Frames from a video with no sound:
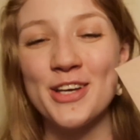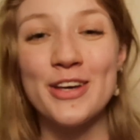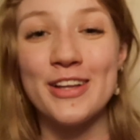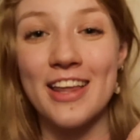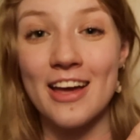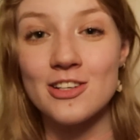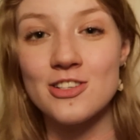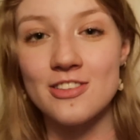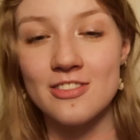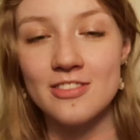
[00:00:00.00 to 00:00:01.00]

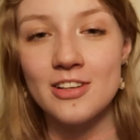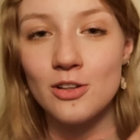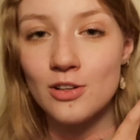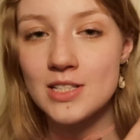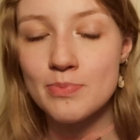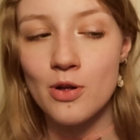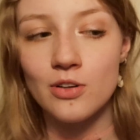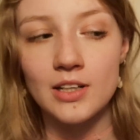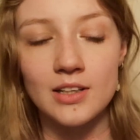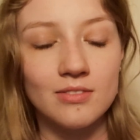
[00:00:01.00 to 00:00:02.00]
collection, a lot less
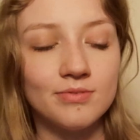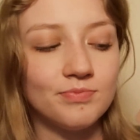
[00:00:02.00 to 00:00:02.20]
bulky.